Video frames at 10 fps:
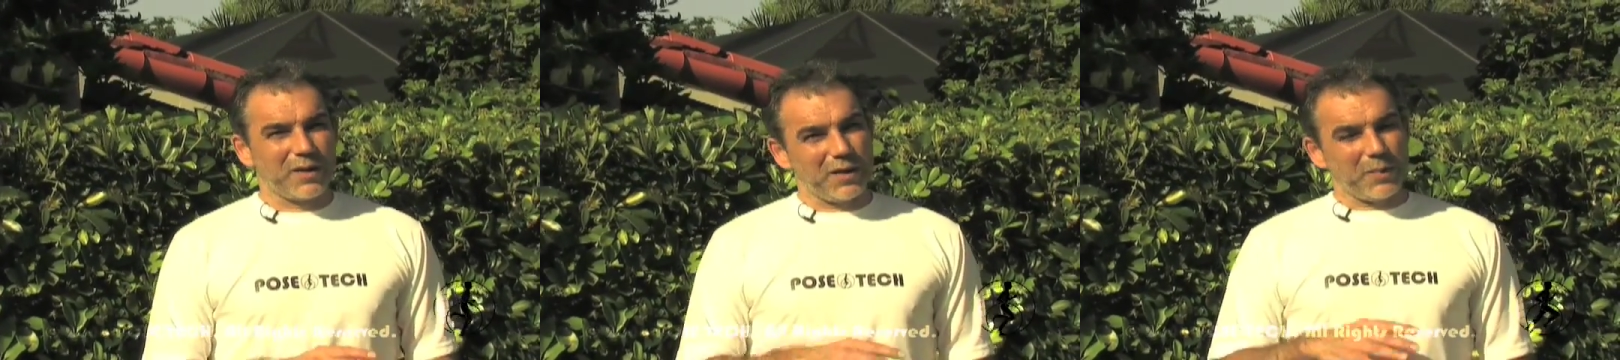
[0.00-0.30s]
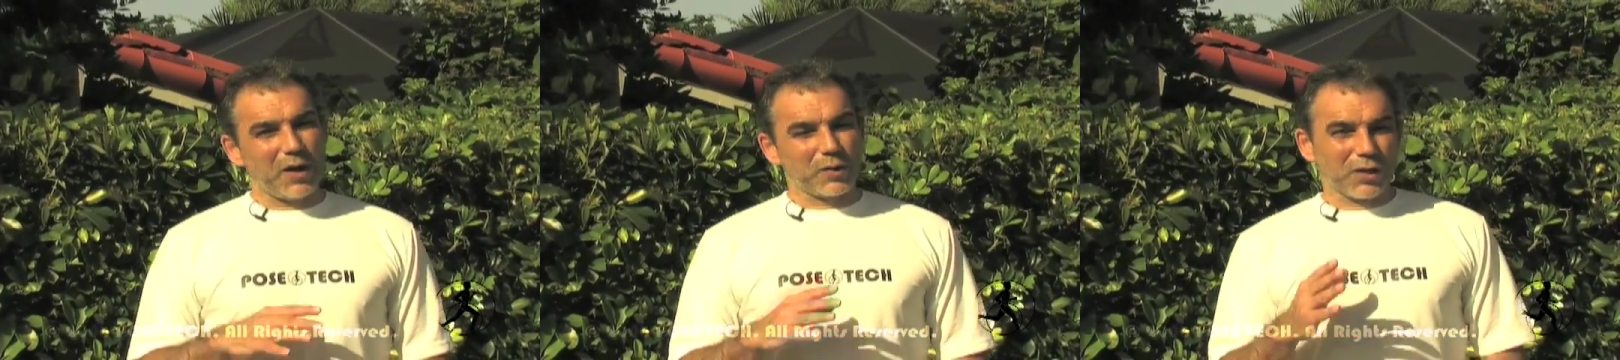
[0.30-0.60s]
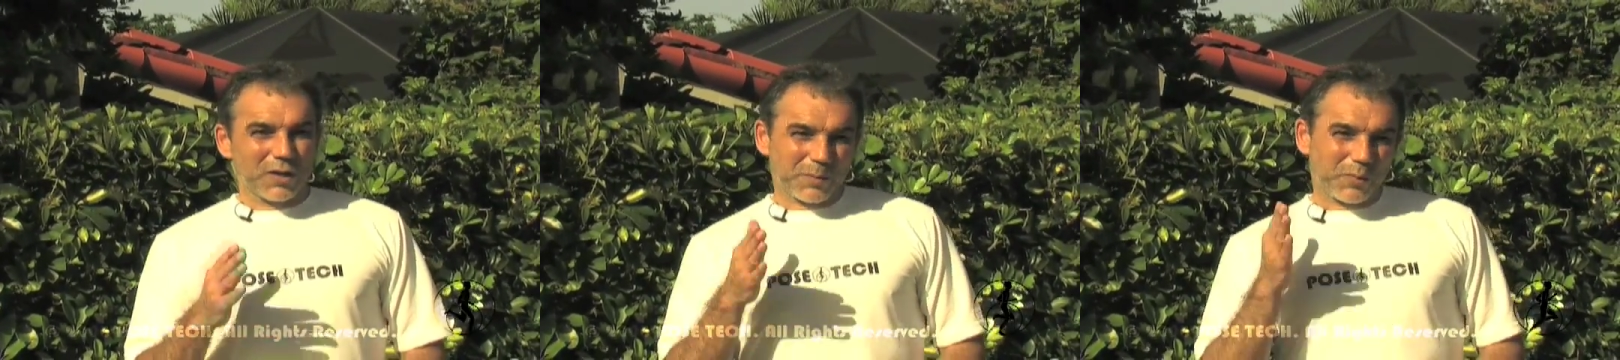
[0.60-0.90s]
about
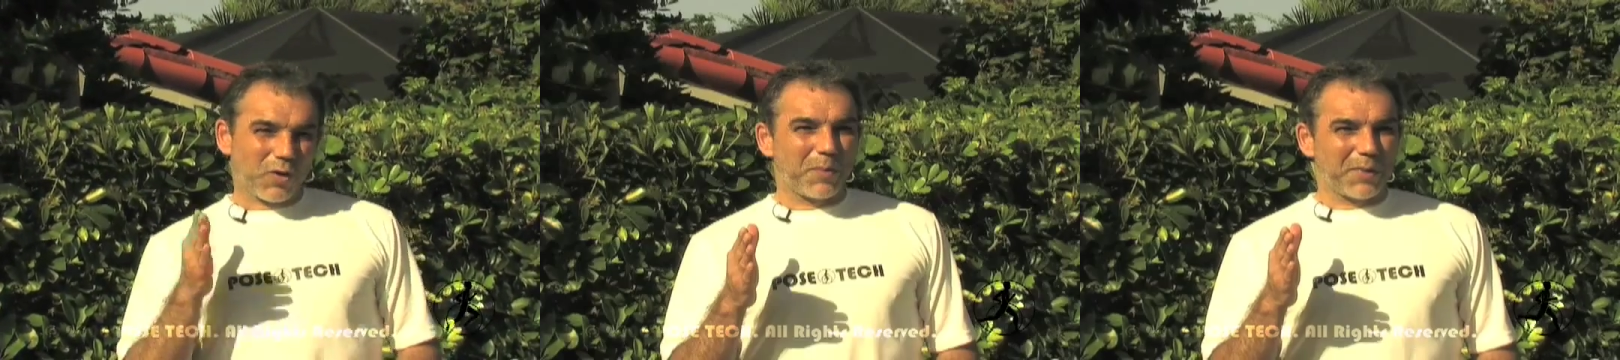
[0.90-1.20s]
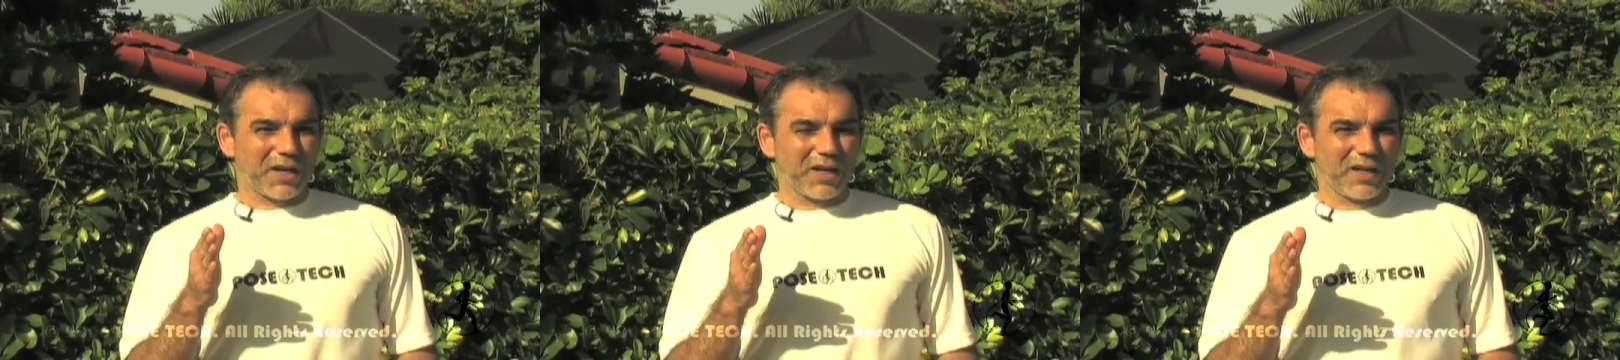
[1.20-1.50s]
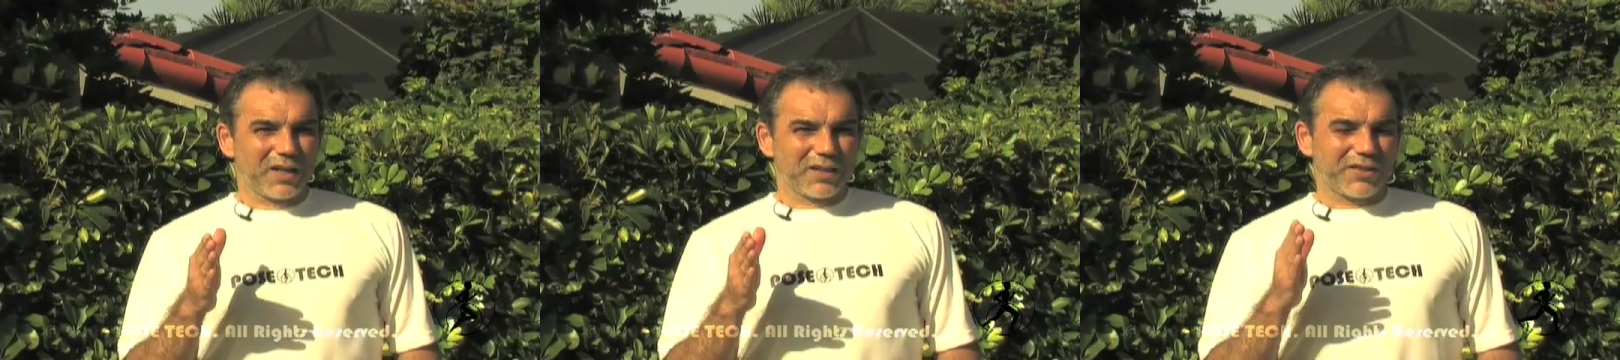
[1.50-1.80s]
proper
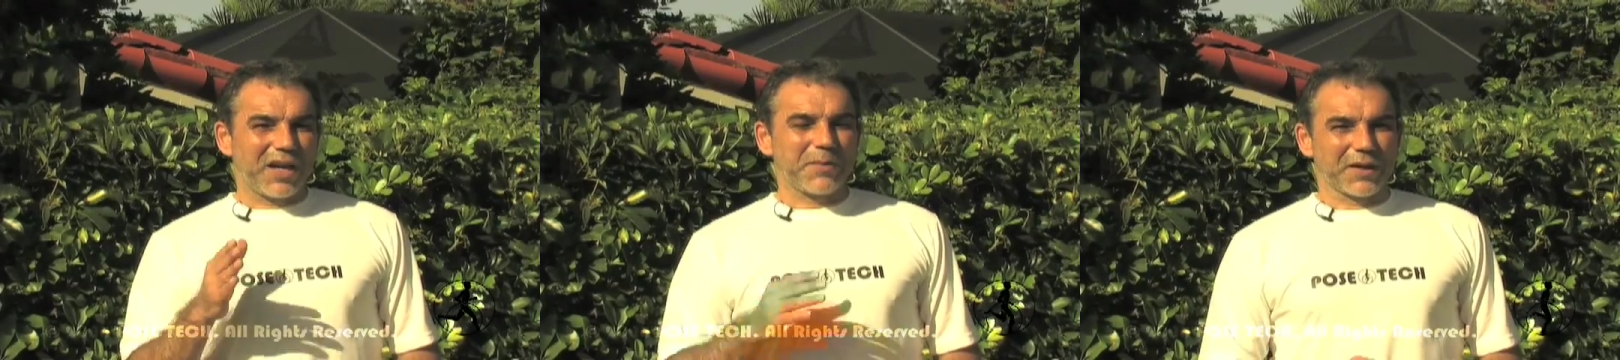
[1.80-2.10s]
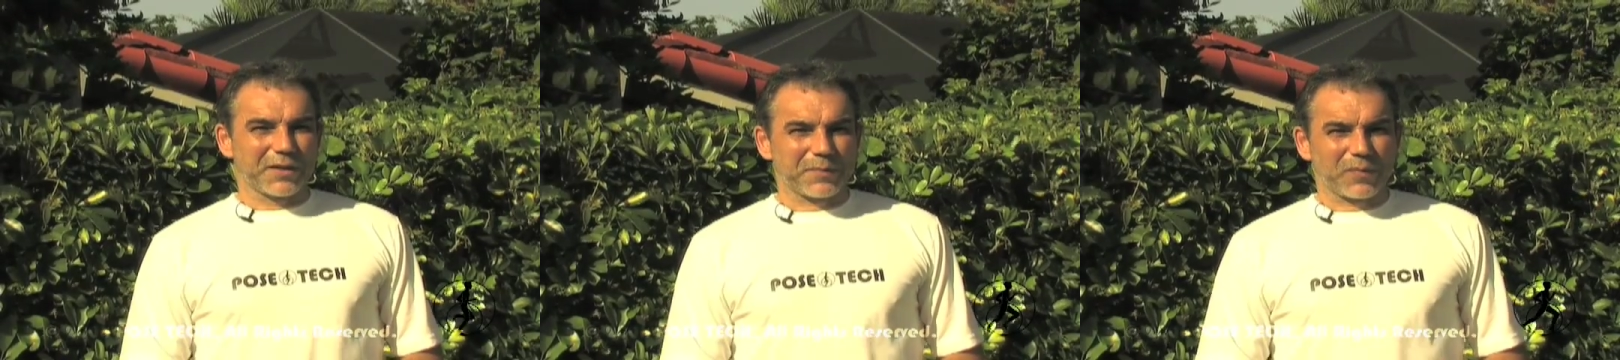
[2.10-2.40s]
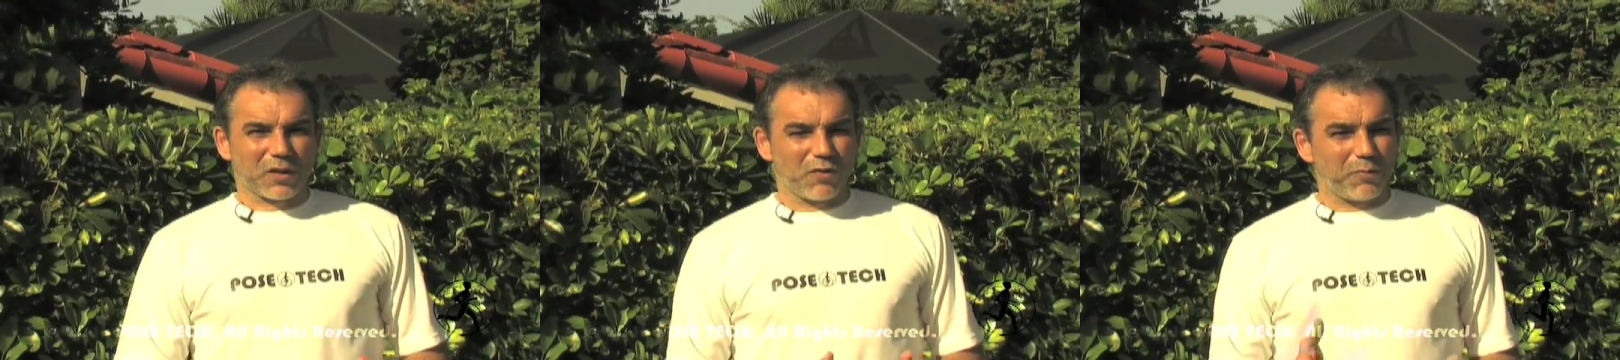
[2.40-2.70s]
timing
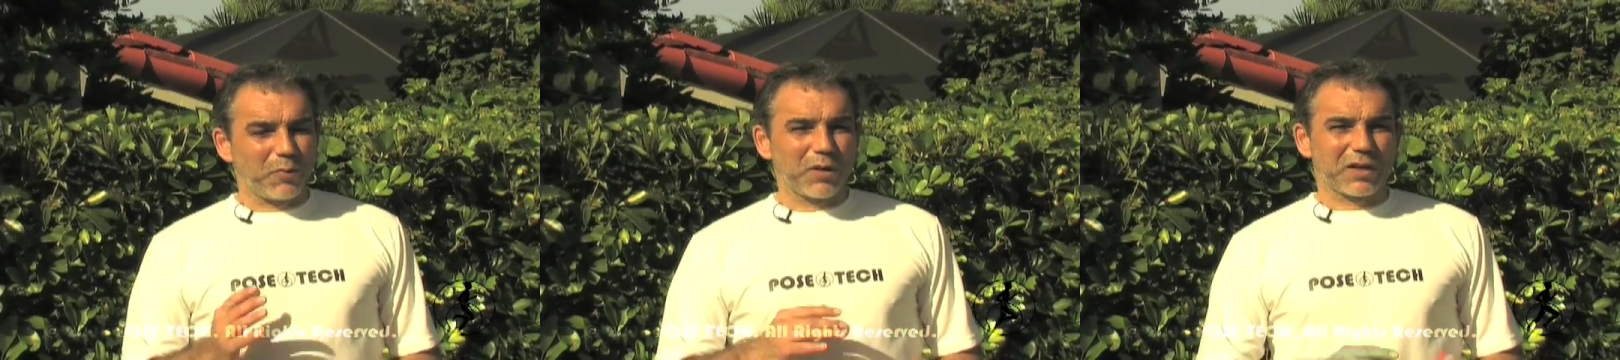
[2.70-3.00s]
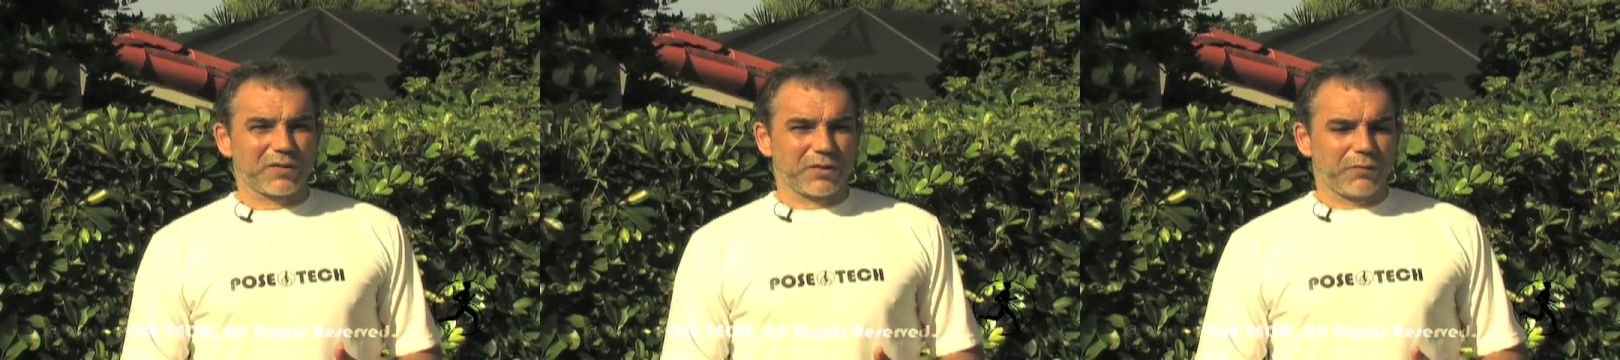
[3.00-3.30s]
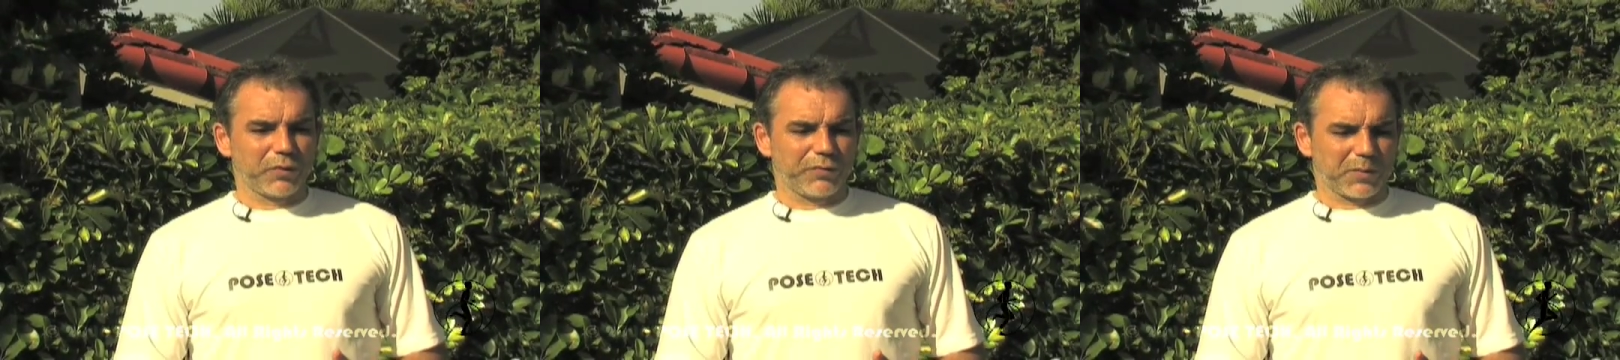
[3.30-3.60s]
of pulling the
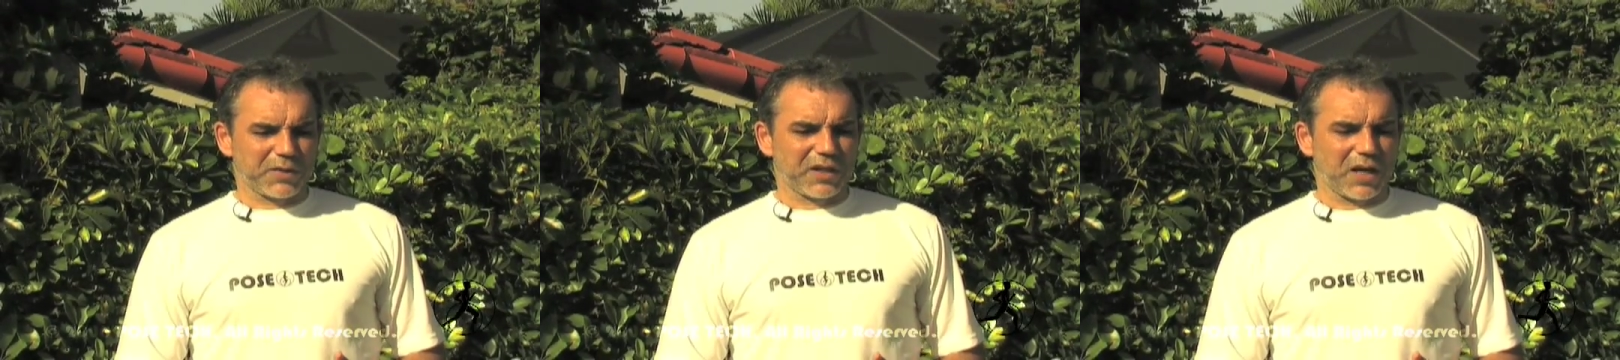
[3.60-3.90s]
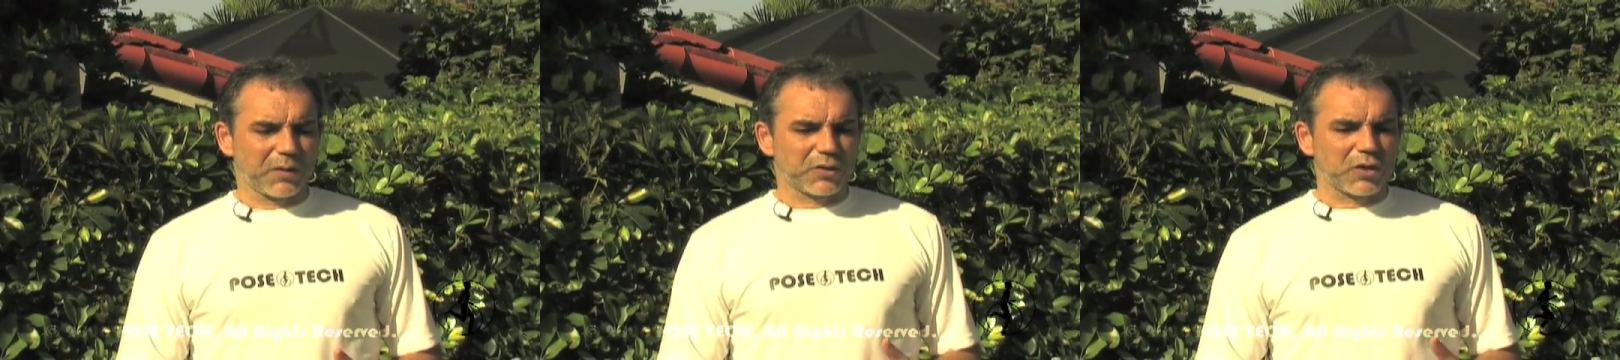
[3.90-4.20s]
foot from the ground.